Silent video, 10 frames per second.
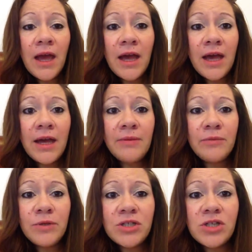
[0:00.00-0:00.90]

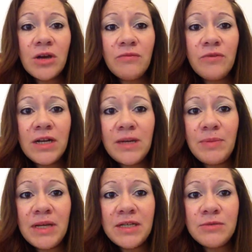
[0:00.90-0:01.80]
um, which I'm really
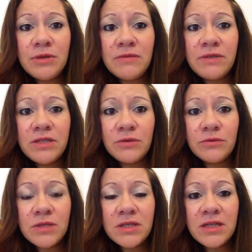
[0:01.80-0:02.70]
pleased with the
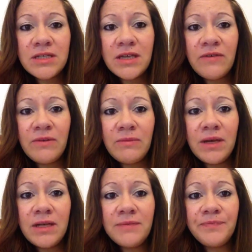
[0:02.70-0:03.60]
results that it's giving
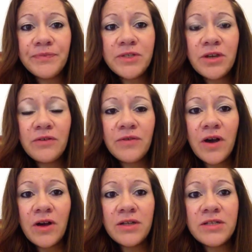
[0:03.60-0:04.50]
me so far.